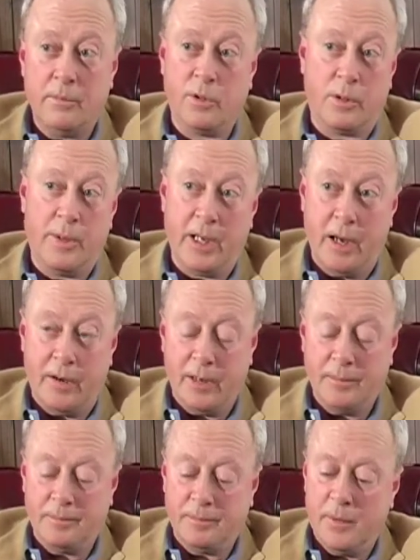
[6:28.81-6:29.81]
was a big
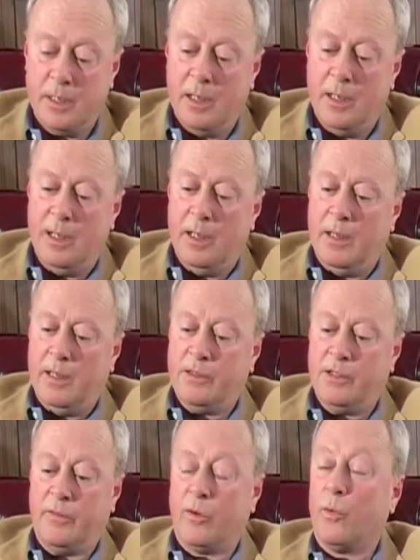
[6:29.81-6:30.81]
area,
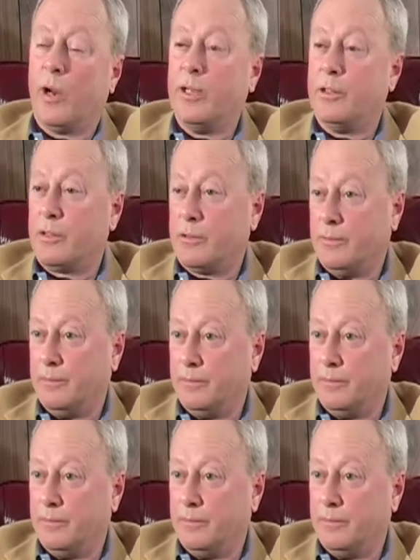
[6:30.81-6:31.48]
civil rights,